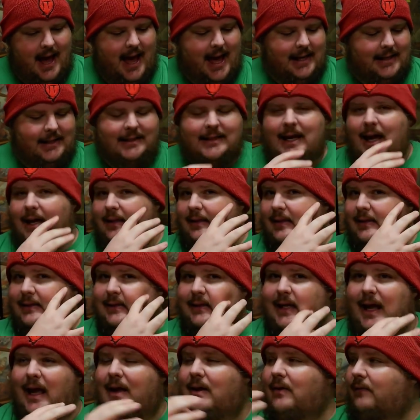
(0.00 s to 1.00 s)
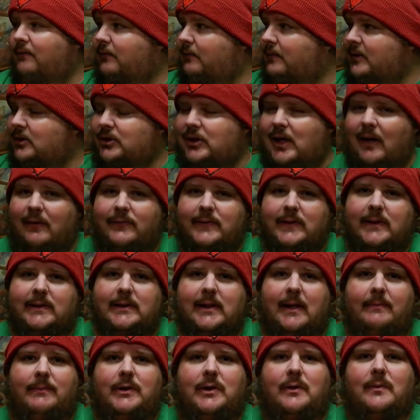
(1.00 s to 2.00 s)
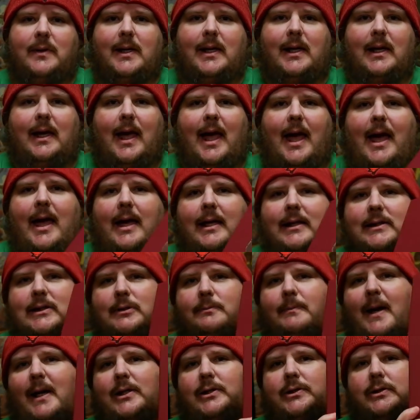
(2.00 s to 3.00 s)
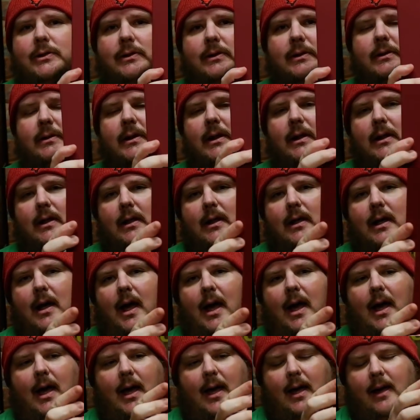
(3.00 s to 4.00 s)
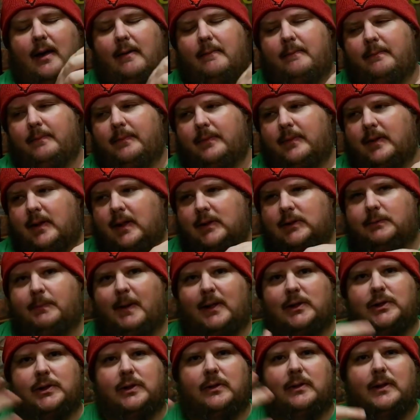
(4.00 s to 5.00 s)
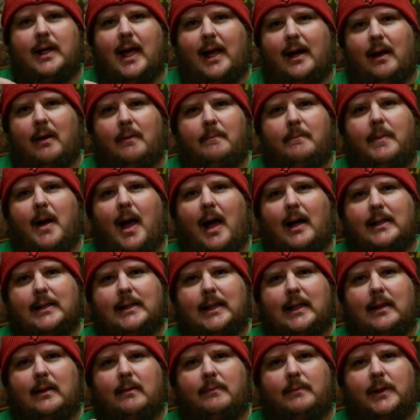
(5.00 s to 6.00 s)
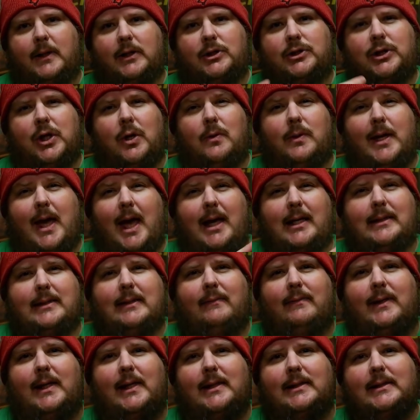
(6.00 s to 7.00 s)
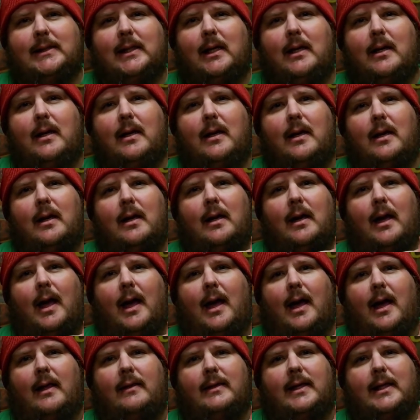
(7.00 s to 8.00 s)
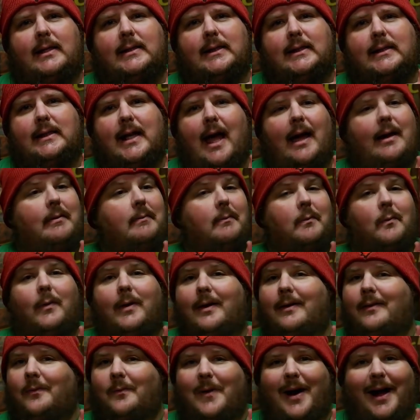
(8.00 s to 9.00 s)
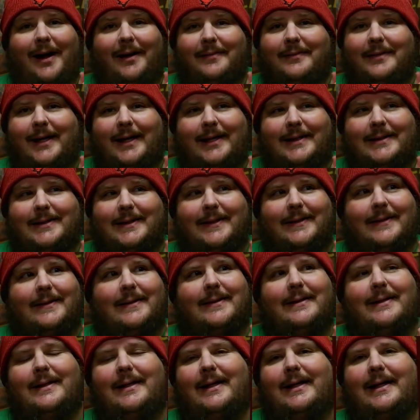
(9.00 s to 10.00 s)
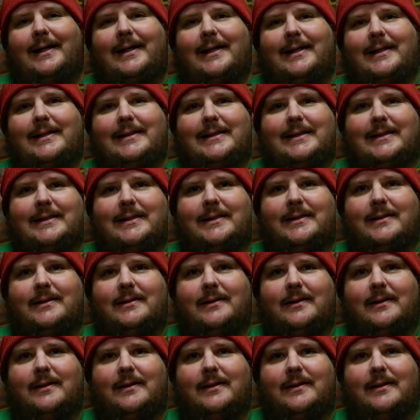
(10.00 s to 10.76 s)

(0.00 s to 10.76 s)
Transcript: I had to take this down from the shelves because I'm doing a special. Uh, a special, not unboxing, but a showcase of this. Uh, this is not where the wild things are. It is